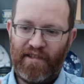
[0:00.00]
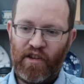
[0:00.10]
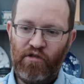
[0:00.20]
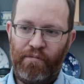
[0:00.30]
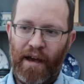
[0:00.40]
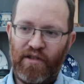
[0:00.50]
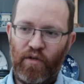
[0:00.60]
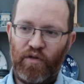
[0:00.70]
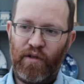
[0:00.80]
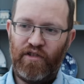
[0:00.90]
the sakura
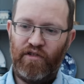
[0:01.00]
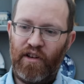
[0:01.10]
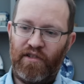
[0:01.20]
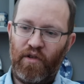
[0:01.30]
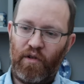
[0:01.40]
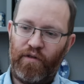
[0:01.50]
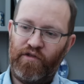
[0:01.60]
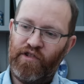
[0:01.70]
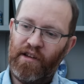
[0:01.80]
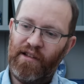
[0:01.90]
petals, which are just sort of
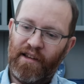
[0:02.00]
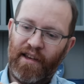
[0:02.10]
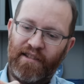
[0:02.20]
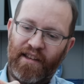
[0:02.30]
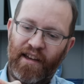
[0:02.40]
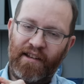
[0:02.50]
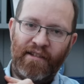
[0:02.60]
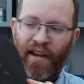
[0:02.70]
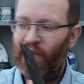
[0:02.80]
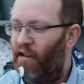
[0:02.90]
gently cascading
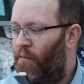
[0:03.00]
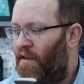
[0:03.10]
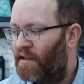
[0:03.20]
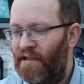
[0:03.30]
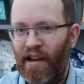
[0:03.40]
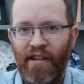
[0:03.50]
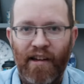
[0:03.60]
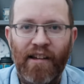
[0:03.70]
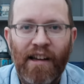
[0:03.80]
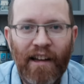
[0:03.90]
down. Now, I'm a
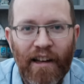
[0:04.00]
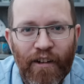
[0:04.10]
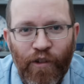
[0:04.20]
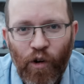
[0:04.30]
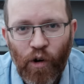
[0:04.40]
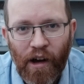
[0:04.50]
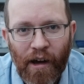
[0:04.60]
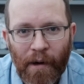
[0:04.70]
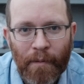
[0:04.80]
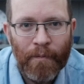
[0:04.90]
sucker for
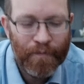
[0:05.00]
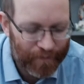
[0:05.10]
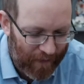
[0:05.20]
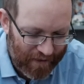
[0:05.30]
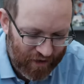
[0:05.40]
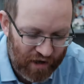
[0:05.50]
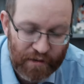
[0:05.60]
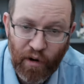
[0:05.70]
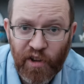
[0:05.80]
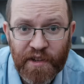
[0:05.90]
um, cherry
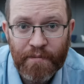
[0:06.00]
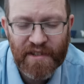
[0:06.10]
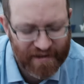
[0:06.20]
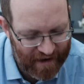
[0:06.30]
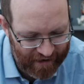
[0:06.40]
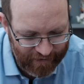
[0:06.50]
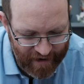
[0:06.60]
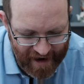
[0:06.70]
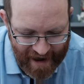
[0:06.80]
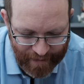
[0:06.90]
blossoms. I
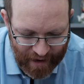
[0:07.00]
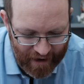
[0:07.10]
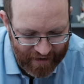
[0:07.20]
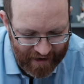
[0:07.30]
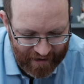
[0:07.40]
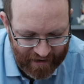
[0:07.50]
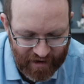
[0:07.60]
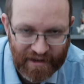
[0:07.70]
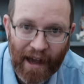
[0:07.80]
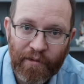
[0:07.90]
really am. I think they're
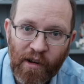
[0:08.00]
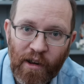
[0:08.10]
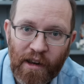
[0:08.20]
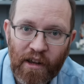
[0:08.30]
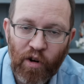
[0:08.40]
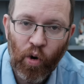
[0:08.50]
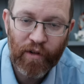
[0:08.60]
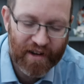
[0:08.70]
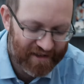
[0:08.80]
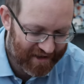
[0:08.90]
just absolutely
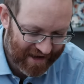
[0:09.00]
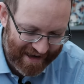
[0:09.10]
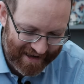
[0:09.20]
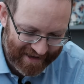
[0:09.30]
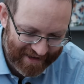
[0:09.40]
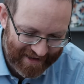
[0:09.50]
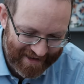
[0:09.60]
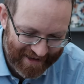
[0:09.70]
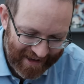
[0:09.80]
glorious. And